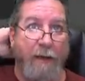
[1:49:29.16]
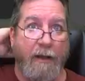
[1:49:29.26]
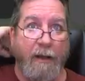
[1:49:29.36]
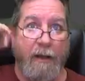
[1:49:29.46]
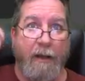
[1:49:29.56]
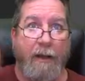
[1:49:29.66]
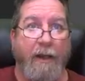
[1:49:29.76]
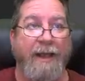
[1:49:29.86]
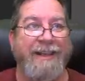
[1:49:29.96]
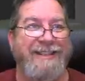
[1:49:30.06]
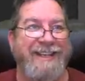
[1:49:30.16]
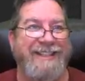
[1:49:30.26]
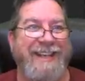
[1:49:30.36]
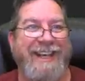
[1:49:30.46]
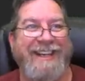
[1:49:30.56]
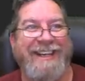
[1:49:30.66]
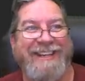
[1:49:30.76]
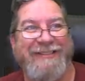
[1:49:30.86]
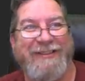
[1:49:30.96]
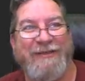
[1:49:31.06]
And also says, is this
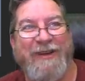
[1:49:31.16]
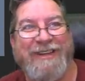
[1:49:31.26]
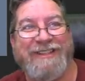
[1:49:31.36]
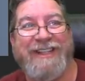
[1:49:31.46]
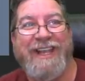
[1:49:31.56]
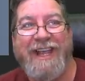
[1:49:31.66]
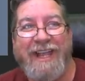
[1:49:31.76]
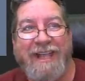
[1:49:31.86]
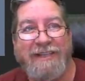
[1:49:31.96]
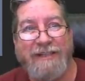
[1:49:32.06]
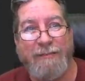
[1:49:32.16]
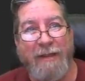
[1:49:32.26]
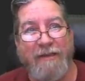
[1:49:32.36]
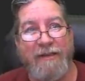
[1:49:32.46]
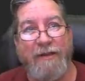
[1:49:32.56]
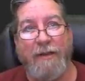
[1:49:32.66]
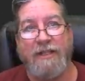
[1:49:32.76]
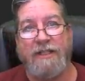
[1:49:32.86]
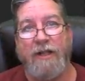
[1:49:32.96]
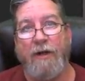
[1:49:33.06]
YouTube question? Is this mammoth doing a
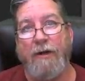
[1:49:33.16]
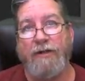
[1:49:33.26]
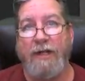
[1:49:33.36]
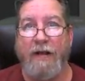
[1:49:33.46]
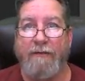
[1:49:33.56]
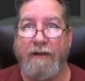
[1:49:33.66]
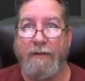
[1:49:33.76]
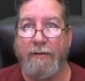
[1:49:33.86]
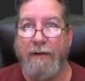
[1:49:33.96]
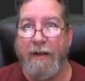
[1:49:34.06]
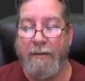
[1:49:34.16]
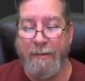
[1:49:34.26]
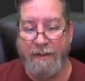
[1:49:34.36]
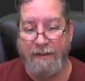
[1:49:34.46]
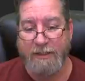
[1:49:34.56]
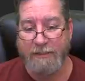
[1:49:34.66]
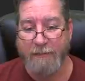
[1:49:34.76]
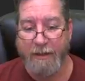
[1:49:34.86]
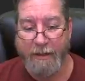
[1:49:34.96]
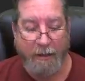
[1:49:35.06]
slow motion hair flip? Maybe it's just
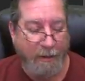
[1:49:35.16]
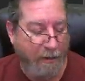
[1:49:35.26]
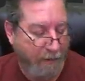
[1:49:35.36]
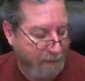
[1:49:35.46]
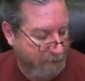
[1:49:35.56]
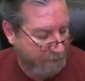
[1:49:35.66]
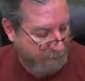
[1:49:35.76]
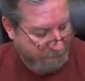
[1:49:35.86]
me. I